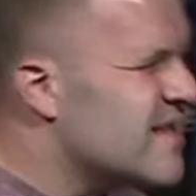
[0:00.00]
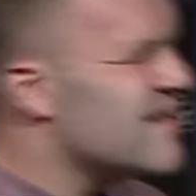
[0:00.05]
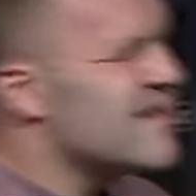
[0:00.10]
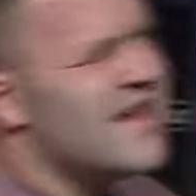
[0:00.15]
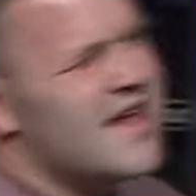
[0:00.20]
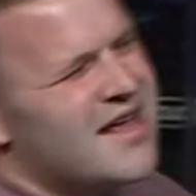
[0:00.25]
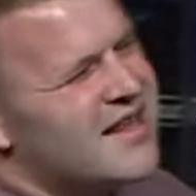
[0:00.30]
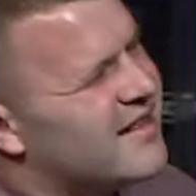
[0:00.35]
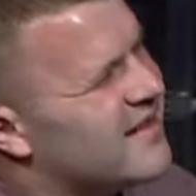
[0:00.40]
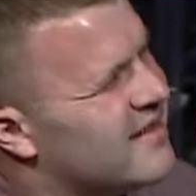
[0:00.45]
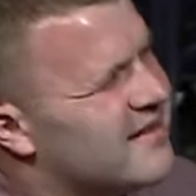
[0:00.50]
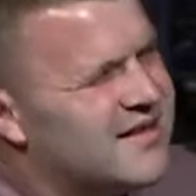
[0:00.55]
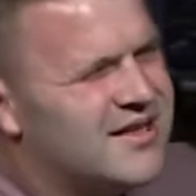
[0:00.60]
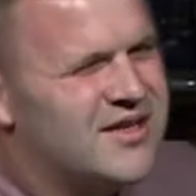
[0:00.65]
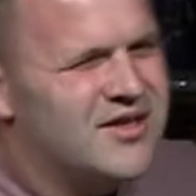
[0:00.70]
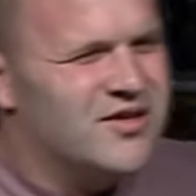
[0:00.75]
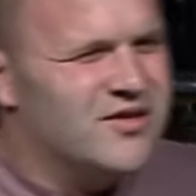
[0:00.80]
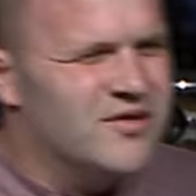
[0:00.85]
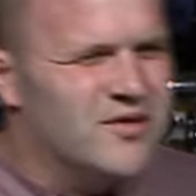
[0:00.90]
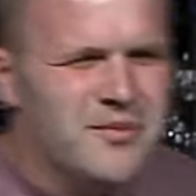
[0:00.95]
it's not,
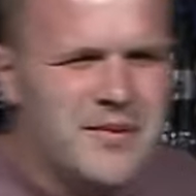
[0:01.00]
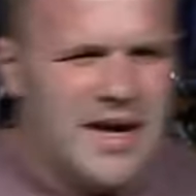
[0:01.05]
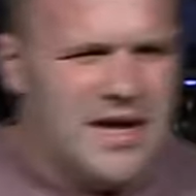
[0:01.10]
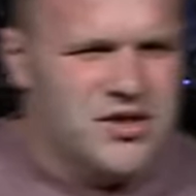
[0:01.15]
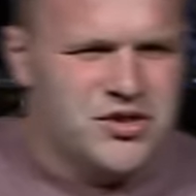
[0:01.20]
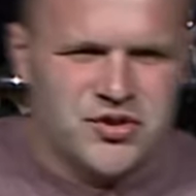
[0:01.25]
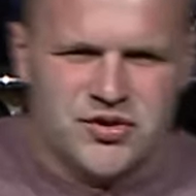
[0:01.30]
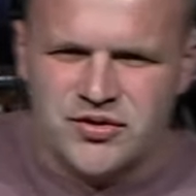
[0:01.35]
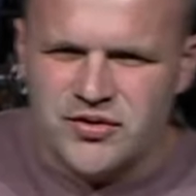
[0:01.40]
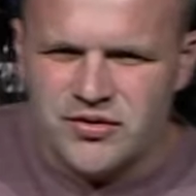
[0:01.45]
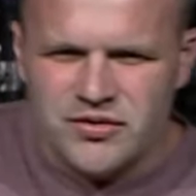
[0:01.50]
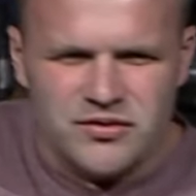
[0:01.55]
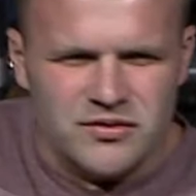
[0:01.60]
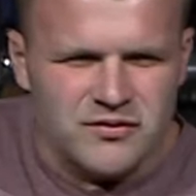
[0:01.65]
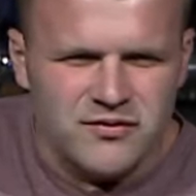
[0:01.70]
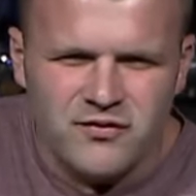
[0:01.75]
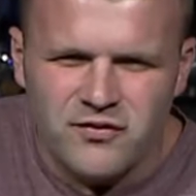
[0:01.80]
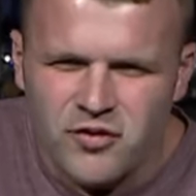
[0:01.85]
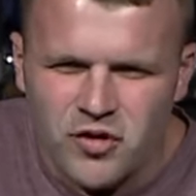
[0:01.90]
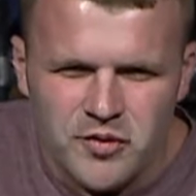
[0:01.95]
you know, the
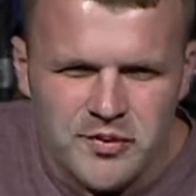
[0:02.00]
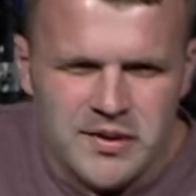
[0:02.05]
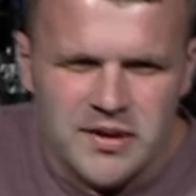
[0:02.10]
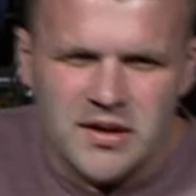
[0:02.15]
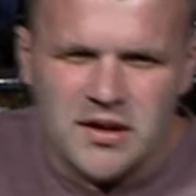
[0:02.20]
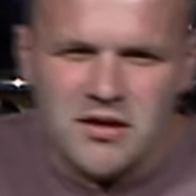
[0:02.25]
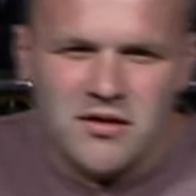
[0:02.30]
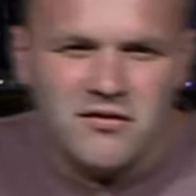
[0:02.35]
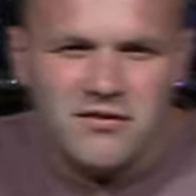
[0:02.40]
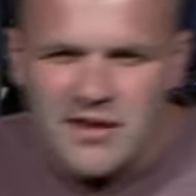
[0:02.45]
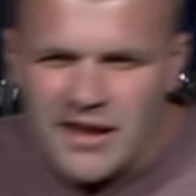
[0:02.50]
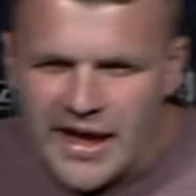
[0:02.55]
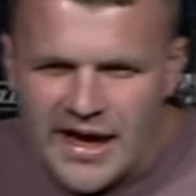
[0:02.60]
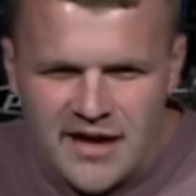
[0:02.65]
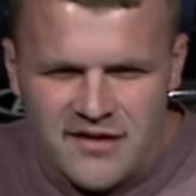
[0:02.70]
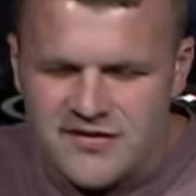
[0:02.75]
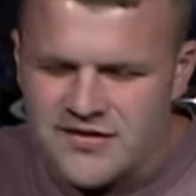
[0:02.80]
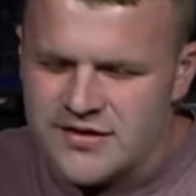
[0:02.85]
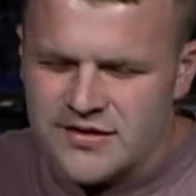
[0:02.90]
magical formula of life.